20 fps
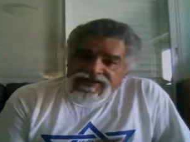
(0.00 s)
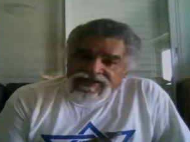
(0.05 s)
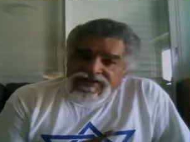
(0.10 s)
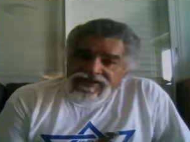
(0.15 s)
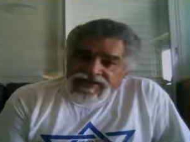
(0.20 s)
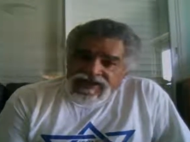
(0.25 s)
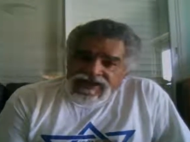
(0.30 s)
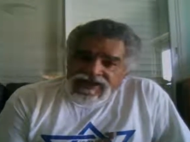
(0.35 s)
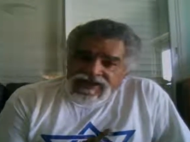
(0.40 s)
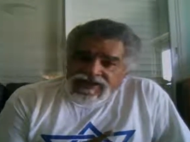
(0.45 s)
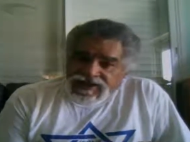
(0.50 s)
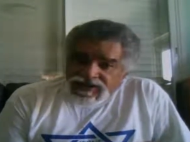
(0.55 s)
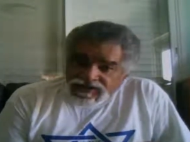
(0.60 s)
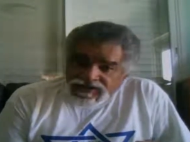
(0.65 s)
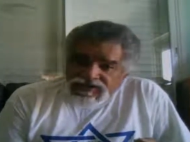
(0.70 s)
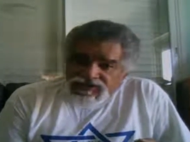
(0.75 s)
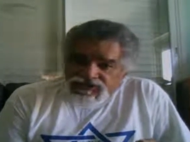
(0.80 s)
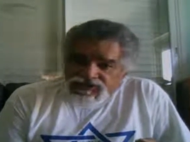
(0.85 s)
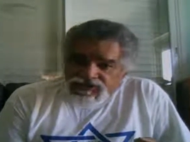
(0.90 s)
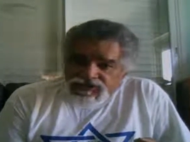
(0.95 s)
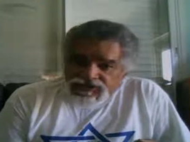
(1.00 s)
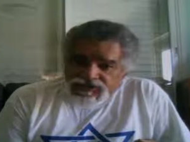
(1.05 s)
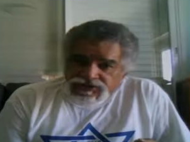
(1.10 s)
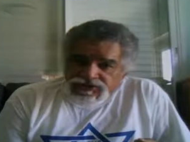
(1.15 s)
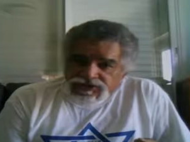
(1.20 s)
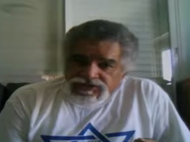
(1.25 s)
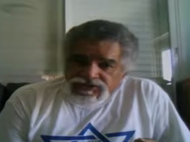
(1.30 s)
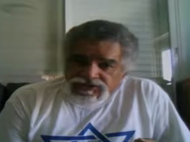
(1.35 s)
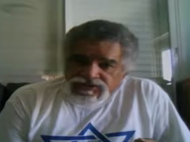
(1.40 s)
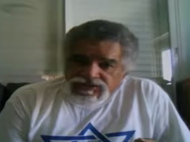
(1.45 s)
with
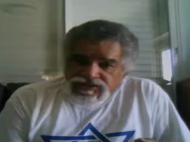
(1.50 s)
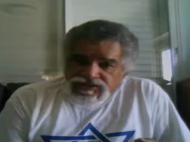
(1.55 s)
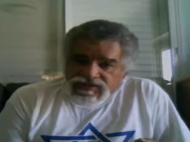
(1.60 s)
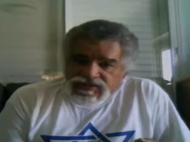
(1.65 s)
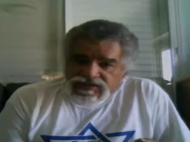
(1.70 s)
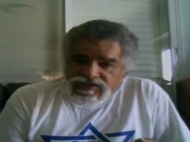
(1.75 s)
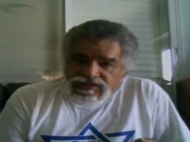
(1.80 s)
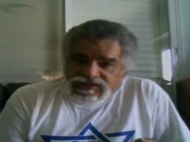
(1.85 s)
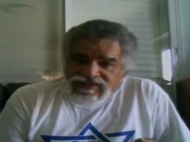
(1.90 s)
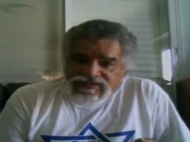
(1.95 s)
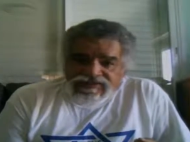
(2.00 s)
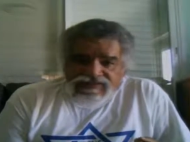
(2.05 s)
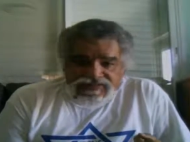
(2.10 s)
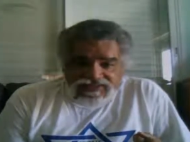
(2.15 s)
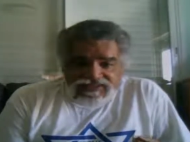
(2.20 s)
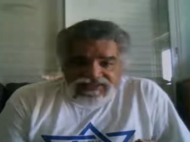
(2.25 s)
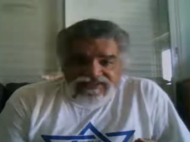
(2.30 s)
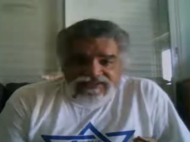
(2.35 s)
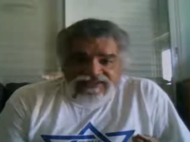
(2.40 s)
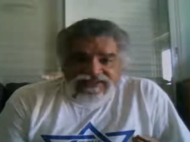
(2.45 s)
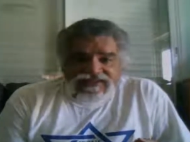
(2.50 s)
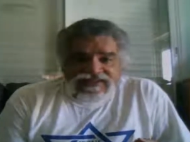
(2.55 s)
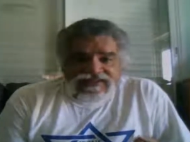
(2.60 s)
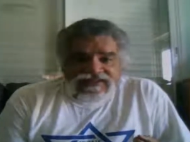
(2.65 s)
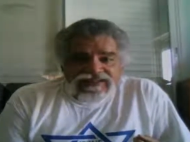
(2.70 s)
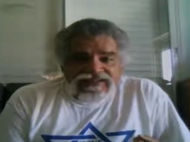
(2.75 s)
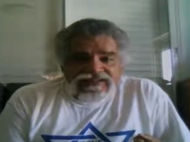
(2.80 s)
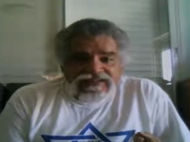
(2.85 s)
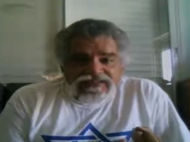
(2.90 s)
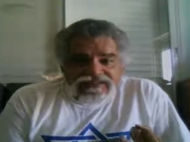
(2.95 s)
another Jew,
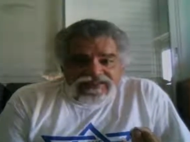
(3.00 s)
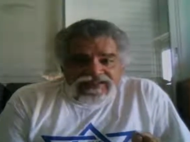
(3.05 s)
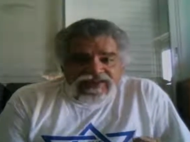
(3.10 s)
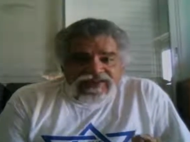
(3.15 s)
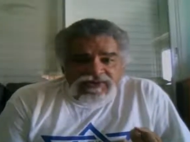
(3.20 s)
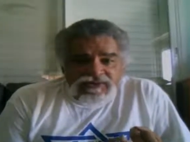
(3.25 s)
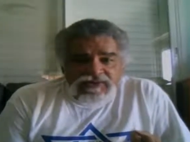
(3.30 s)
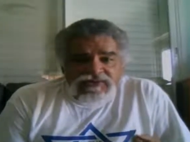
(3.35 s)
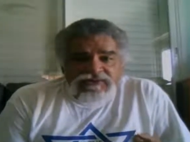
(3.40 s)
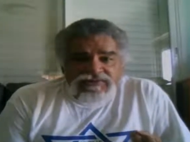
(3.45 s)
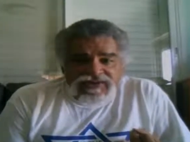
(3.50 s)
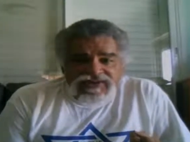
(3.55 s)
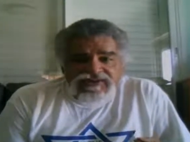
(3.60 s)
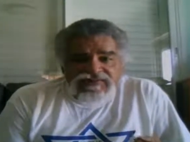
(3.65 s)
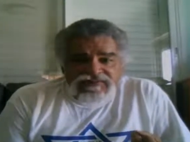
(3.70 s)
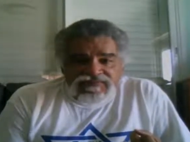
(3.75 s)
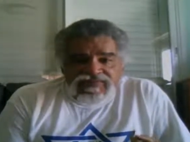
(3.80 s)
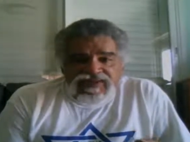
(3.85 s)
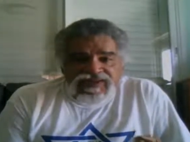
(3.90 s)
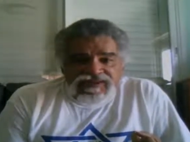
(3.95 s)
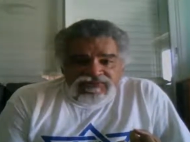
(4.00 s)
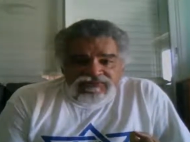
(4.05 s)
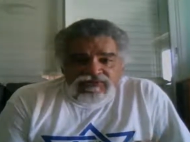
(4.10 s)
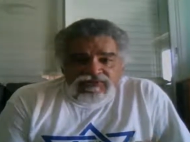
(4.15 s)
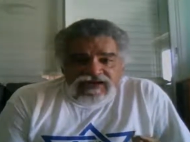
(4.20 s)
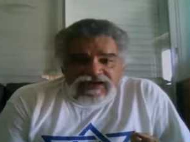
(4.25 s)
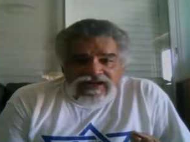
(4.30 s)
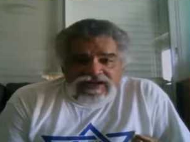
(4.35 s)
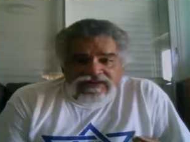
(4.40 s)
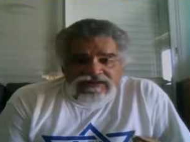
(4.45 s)
then there will
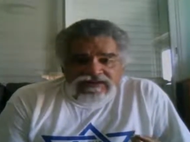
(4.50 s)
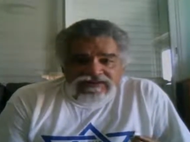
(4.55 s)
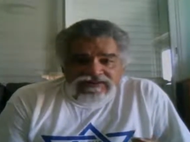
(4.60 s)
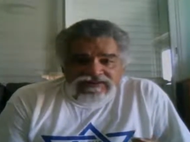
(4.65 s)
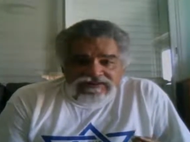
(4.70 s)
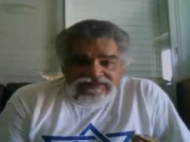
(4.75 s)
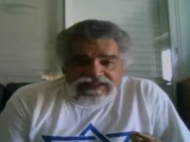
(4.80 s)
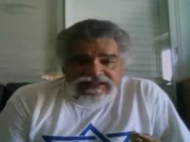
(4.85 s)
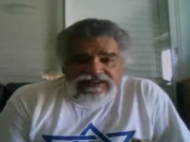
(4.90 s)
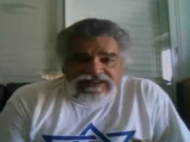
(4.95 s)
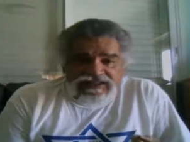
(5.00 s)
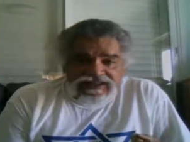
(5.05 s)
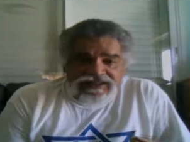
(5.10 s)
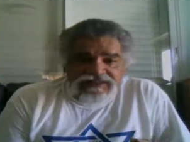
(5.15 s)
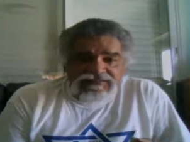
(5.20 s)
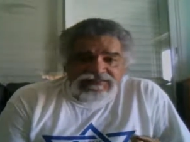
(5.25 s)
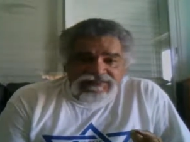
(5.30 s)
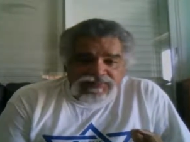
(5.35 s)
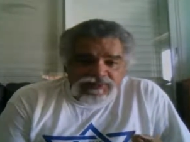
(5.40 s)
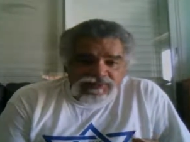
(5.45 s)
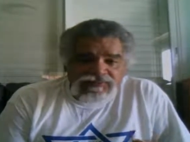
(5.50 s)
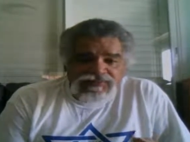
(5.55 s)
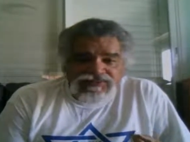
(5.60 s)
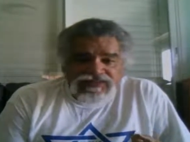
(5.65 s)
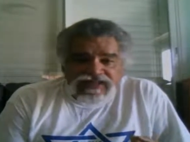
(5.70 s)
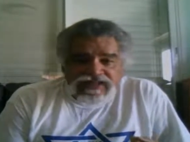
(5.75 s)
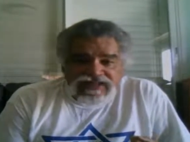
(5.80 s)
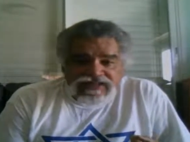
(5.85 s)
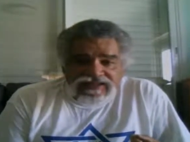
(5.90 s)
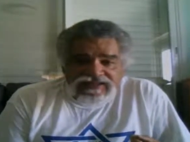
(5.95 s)
be a fair trial. They'll
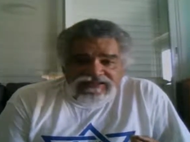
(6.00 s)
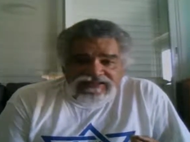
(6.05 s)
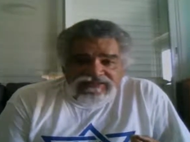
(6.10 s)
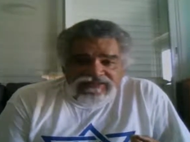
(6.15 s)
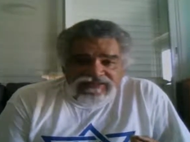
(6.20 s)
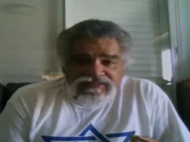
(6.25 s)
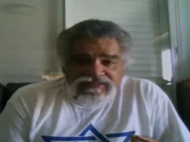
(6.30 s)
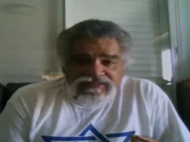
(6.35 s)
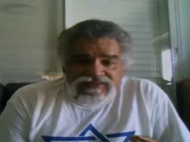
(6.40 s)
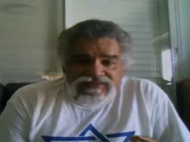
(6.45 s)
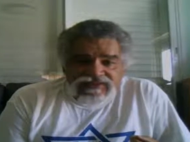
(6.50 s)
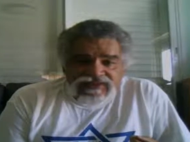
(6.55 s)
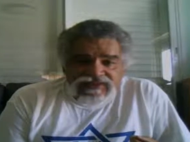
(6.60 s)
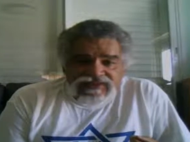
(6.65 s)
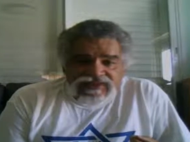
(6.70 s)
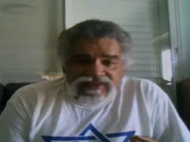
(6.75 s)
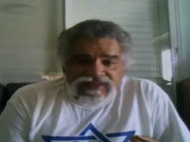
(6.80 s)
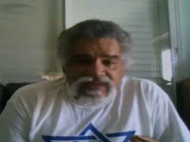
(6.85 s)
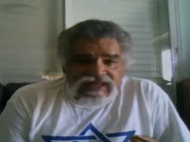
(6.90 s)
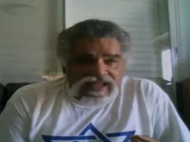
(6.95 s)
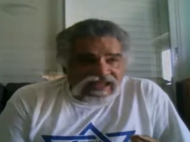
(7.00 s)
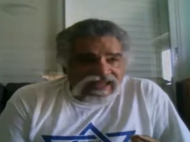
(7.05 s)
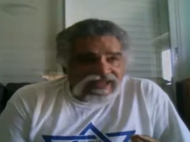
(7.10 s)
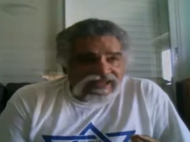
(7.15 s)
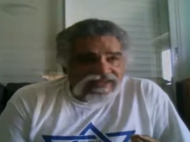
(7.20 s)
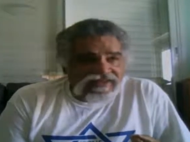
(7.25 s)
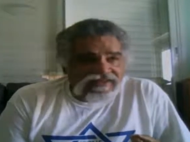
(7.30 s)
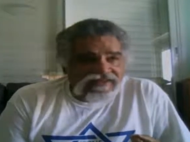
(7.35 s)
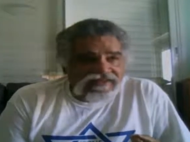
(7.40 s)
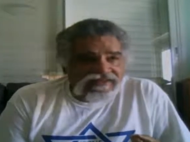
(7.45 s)
hear both sides,
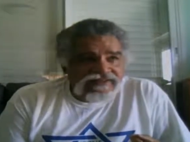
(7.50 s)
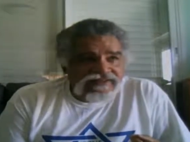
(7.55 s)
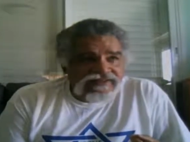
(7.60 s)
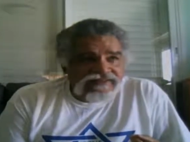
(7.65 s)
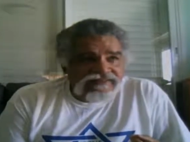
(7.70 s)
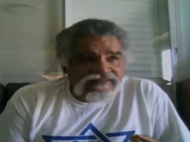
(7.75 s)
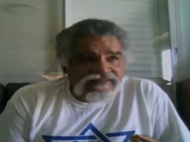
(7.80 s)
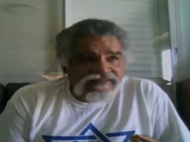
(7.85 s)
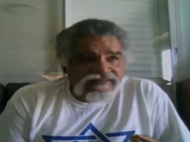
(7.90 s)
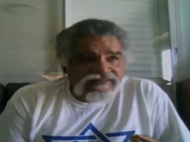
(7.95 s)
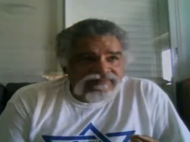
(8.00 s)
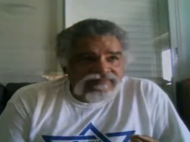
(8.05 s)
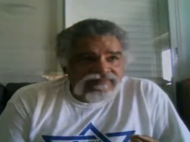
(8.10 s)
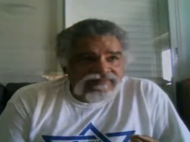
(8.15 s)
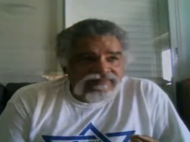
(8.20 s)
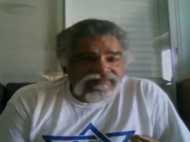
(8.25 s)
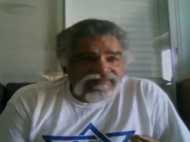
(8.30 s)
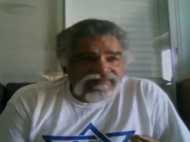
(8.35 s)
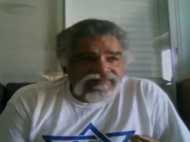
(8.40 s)
and